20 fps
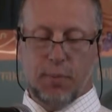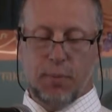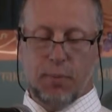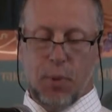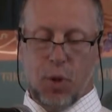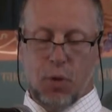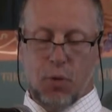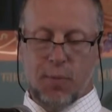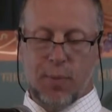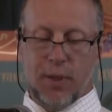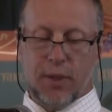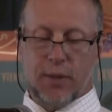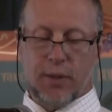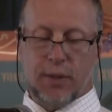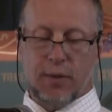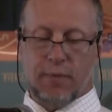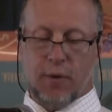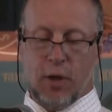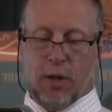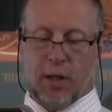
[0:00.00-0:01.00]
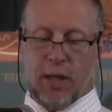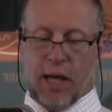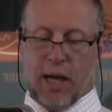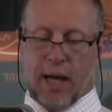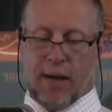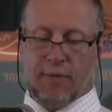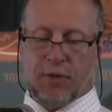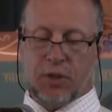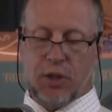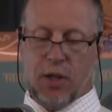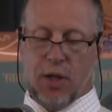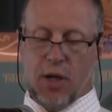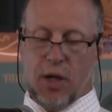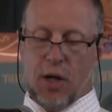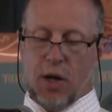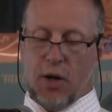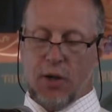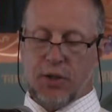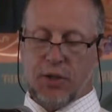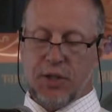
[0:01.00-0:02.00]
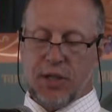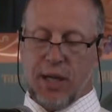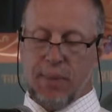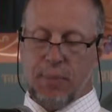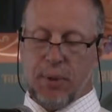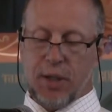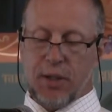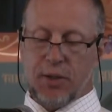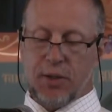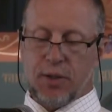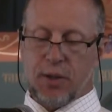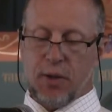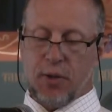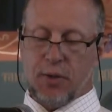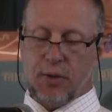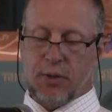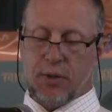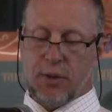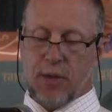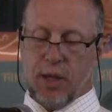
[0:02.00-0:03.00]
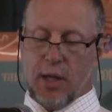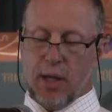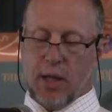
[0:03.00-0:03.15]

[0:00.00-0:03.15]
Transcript: moments of our lives are stepping stones